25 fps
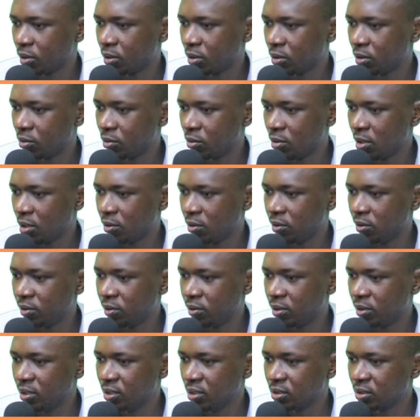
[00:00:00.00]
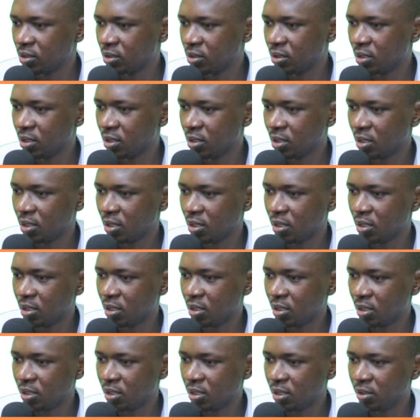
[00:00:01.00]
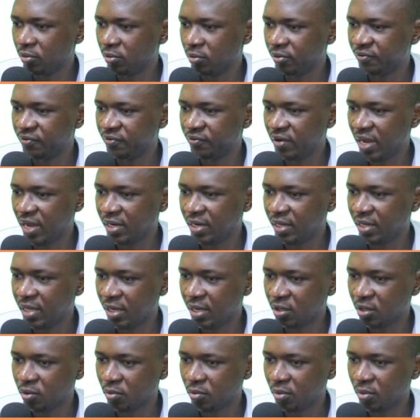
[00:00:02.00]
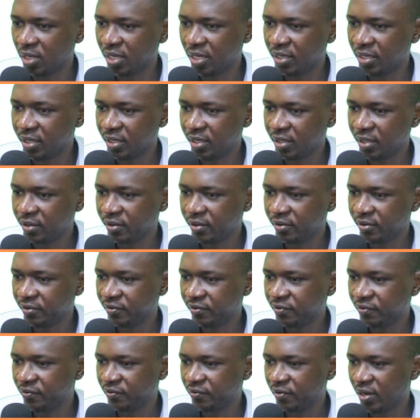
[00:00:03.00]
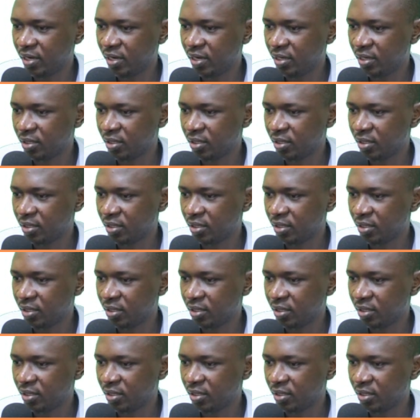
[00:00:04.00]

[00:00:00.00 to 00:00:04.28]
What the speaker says: Do away with this. And then we find the accumulated fund.